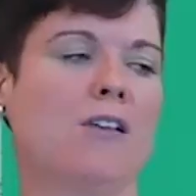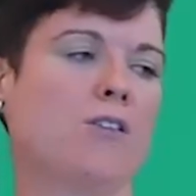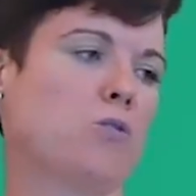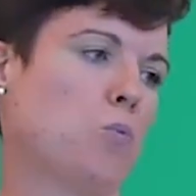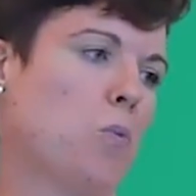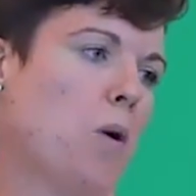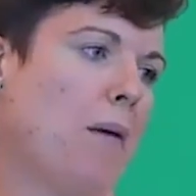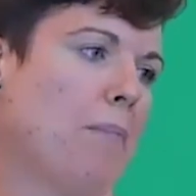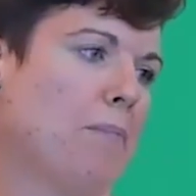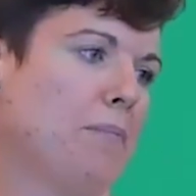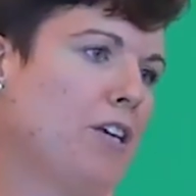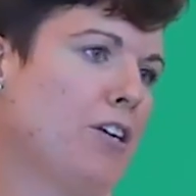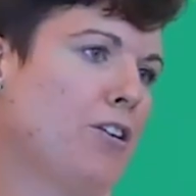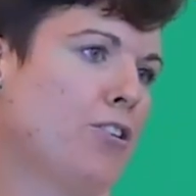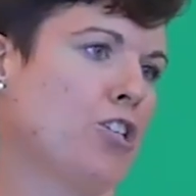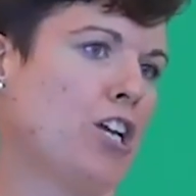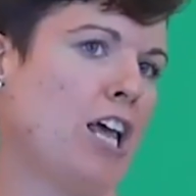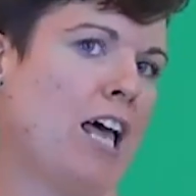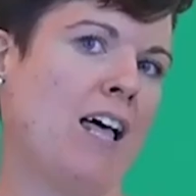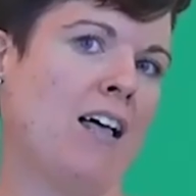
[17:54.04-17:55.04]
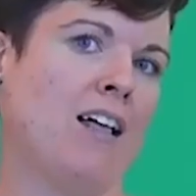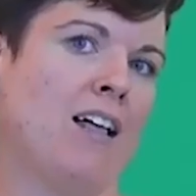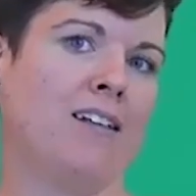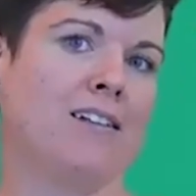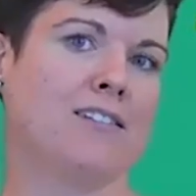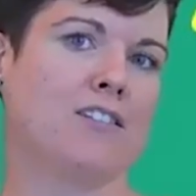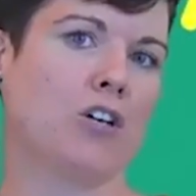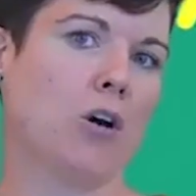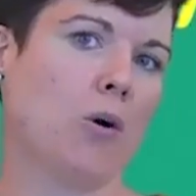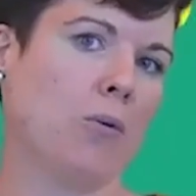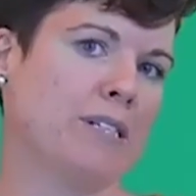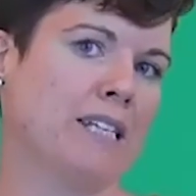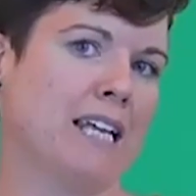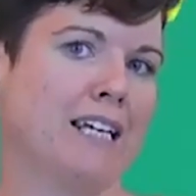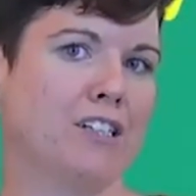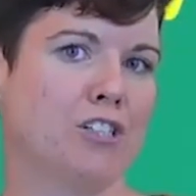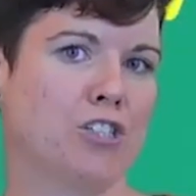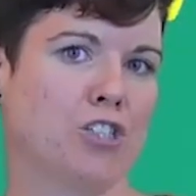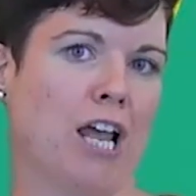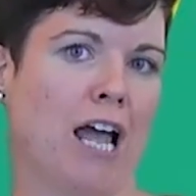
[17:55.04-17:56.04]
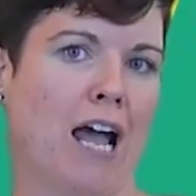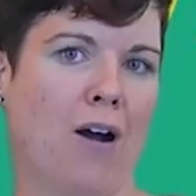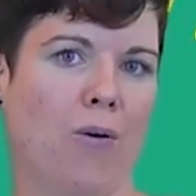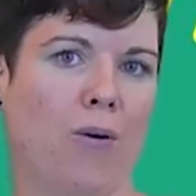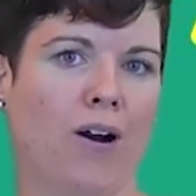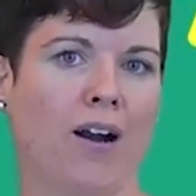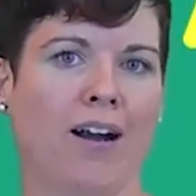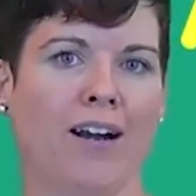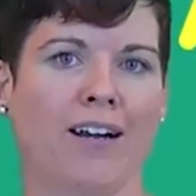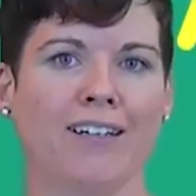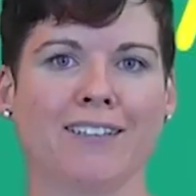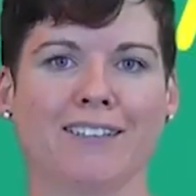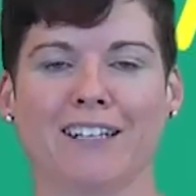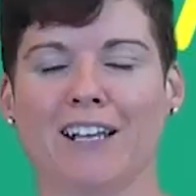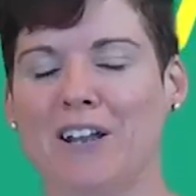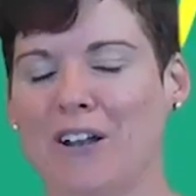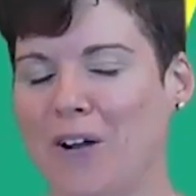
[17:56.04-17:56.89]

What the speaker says: swap their shells, go and take a shower,